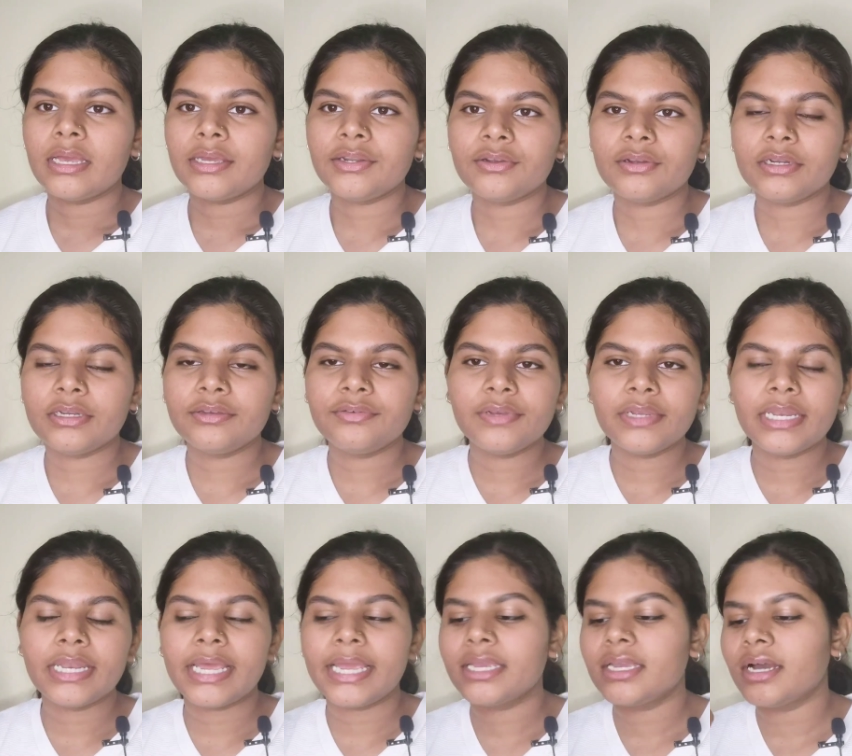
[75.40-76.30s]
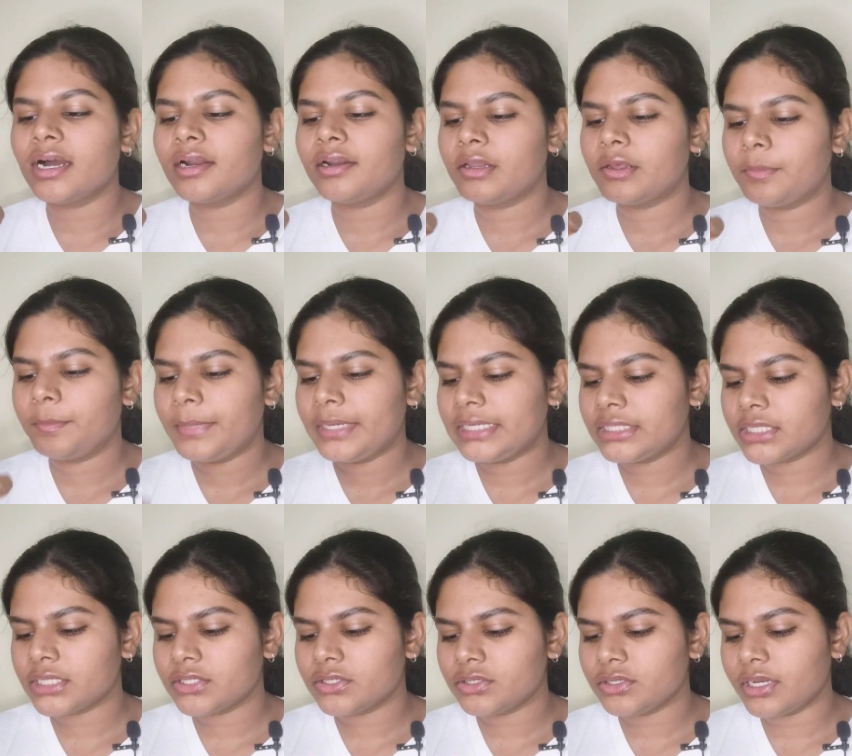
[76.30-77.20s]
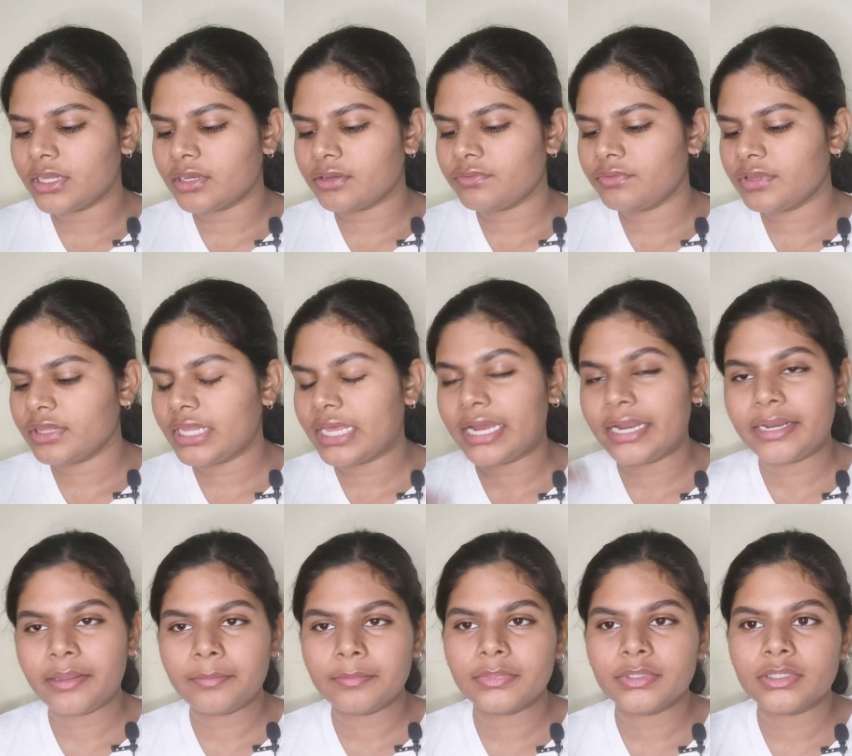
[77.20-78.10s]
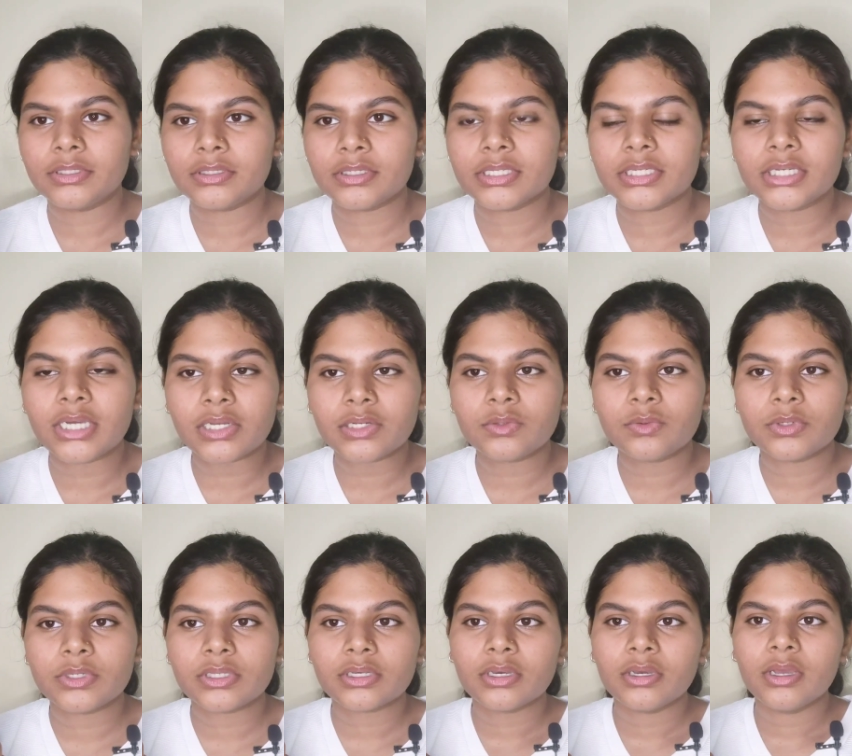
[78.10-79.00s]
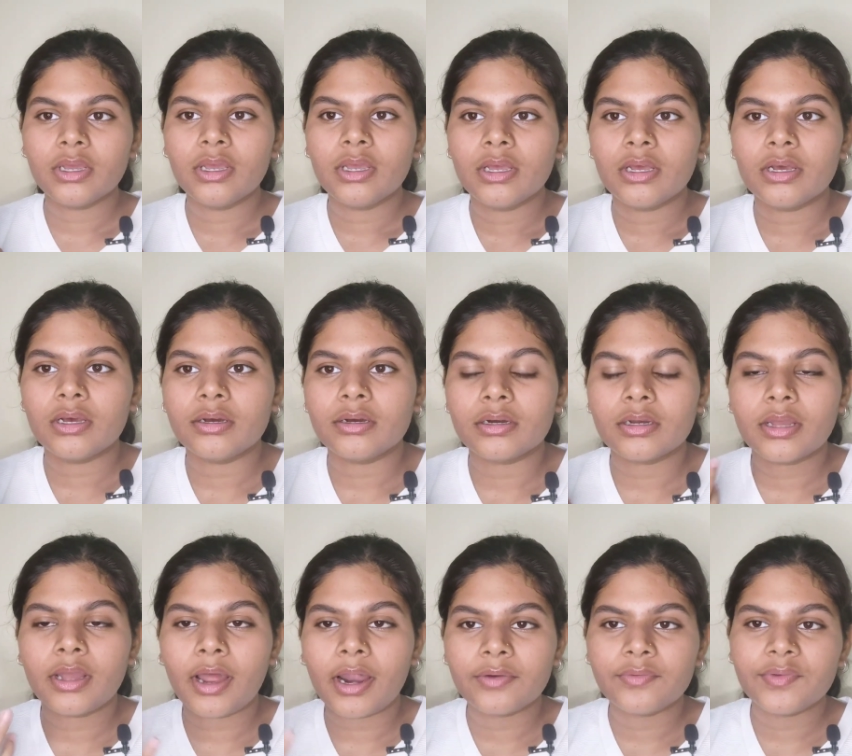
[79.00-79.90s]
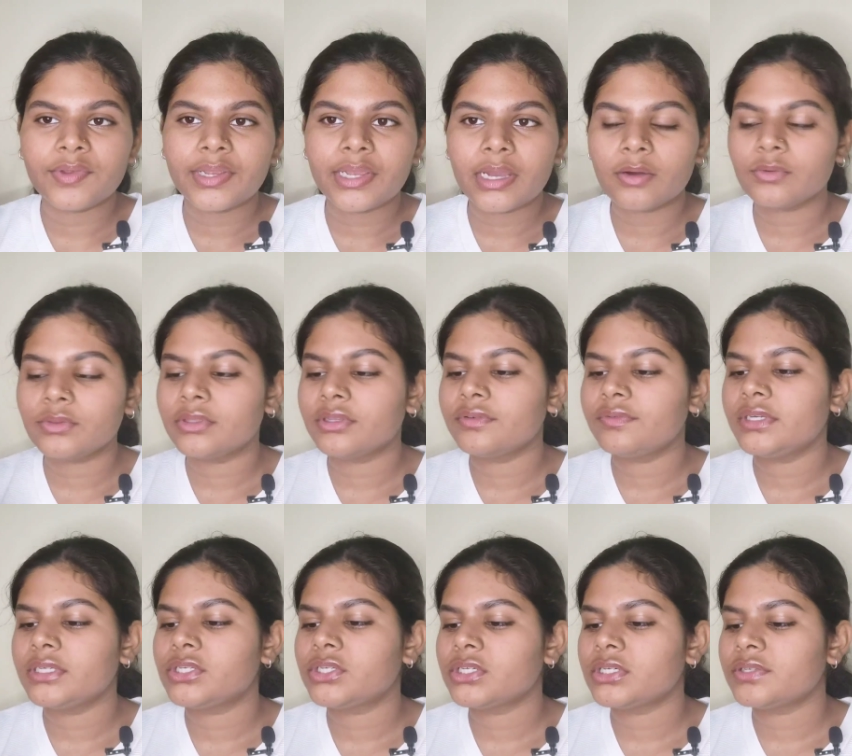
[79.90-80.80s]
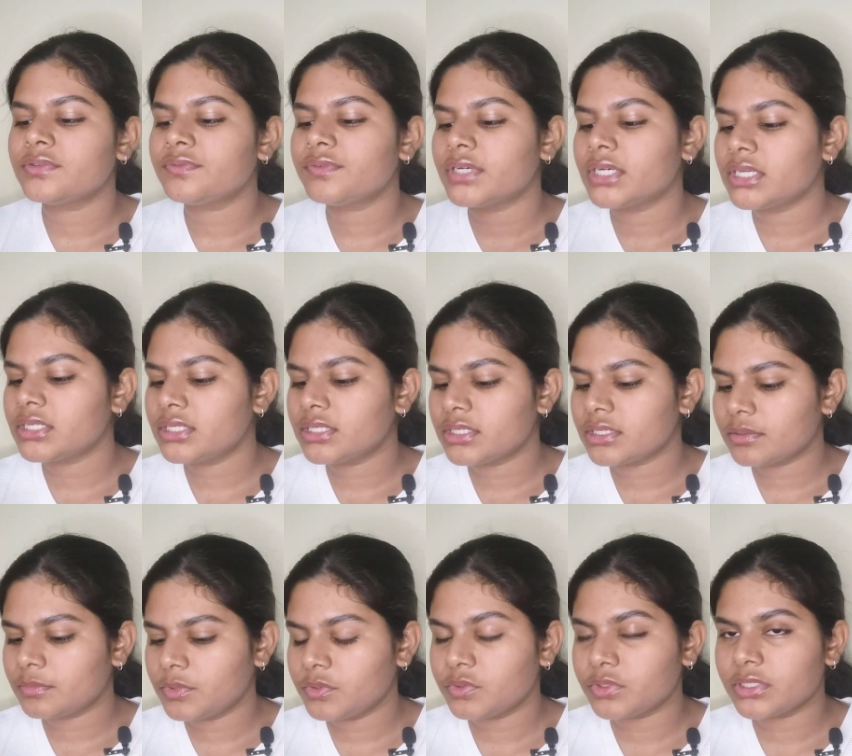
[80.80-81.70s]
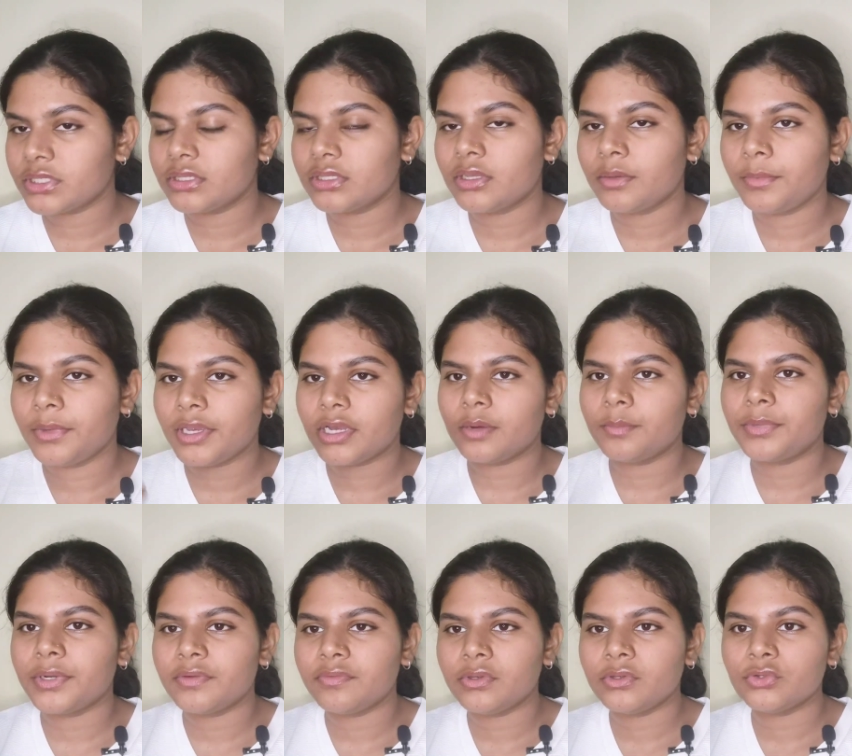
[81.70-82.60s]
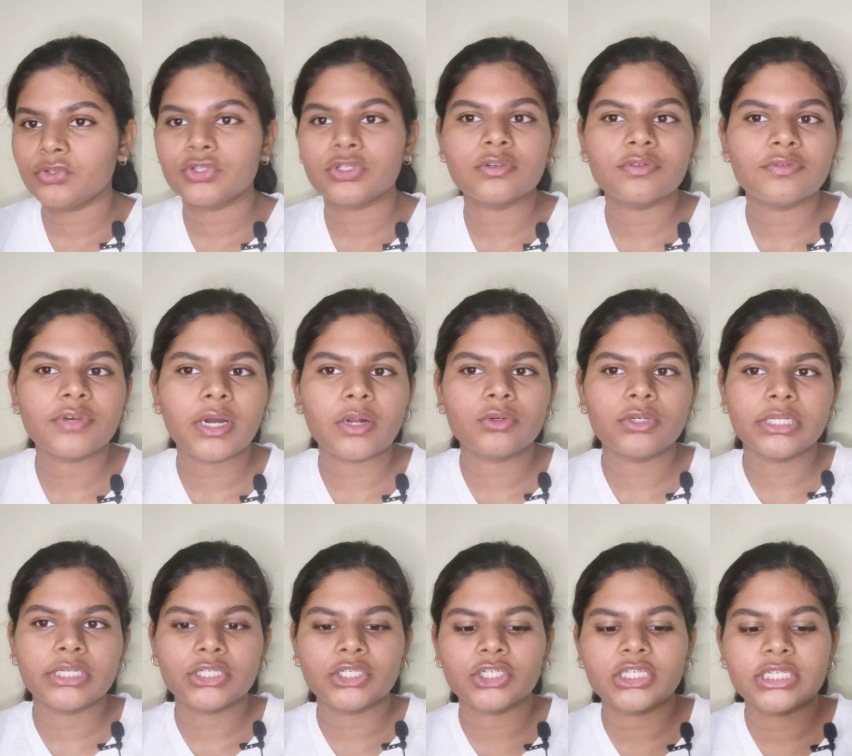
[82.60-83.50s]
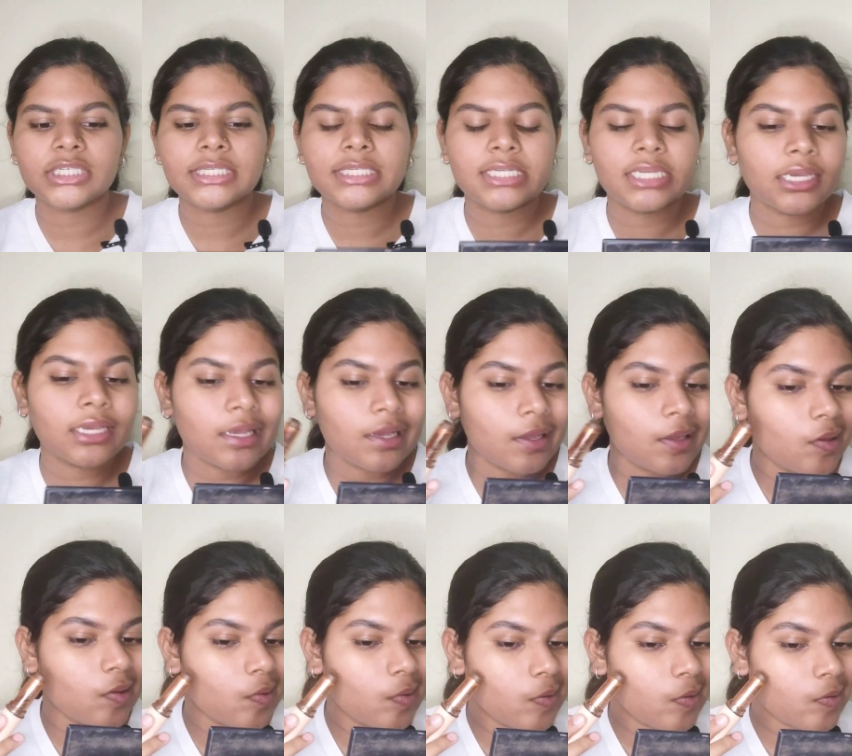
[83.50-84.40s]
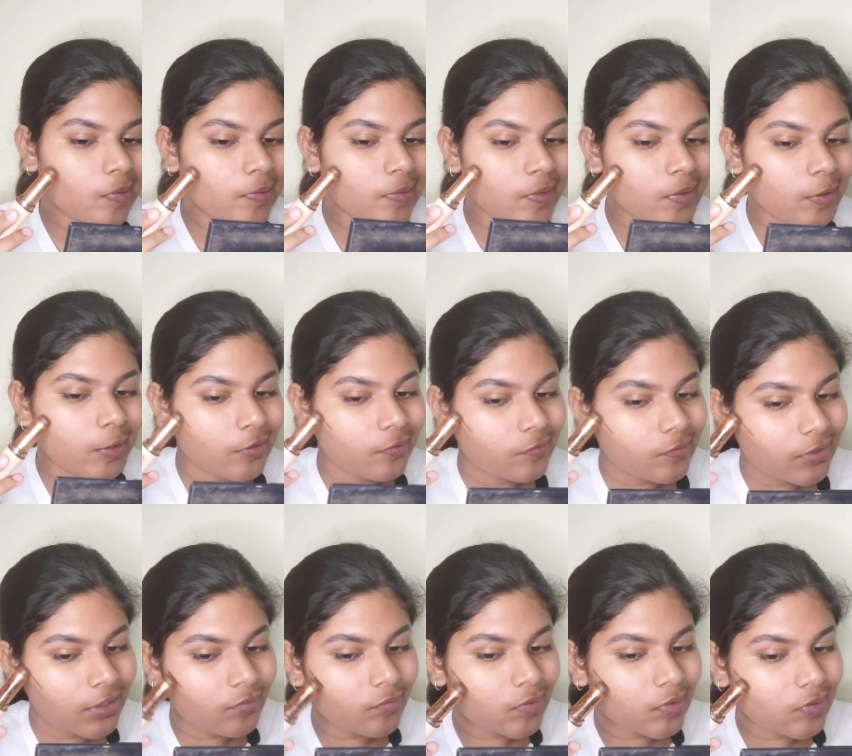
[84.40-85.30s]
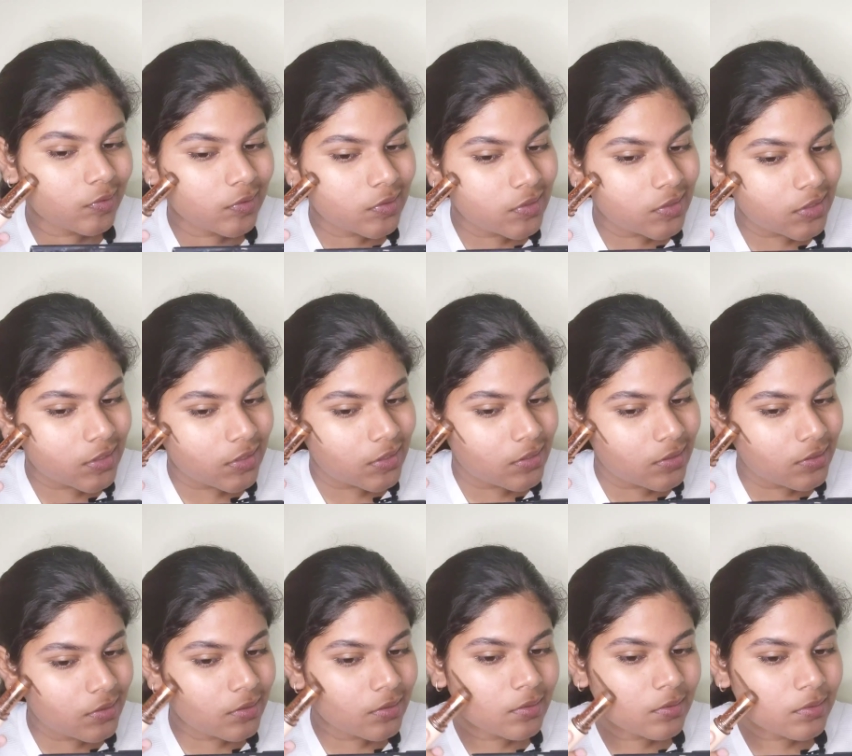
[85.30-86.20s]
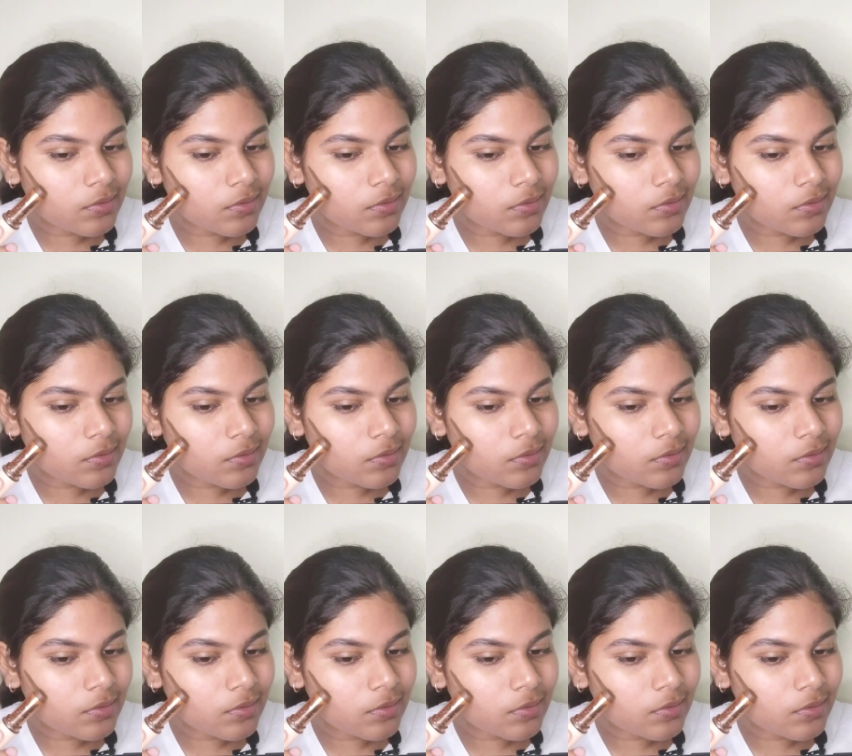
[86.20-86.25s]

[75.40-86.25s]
I really feel like underpainting today. For that, I'm gonna start with carving out the features first. I'm using the Makeup Revolution foundation stick in F17,